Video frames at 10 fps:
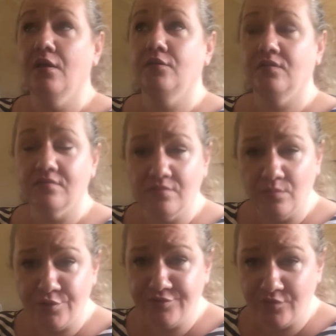not so
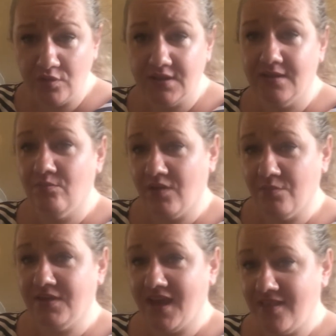much foot cream, but I'm
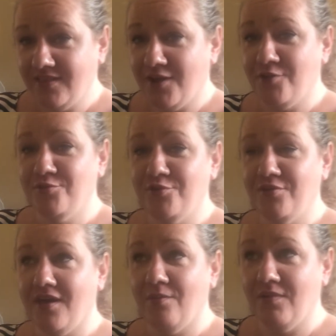getting there. I do
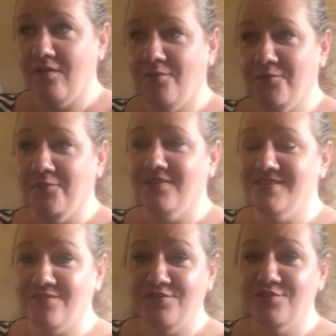that about once
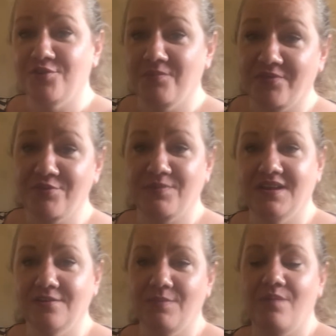every 2 months when I
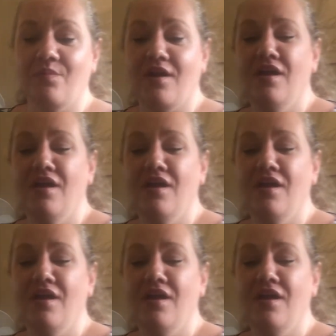remember.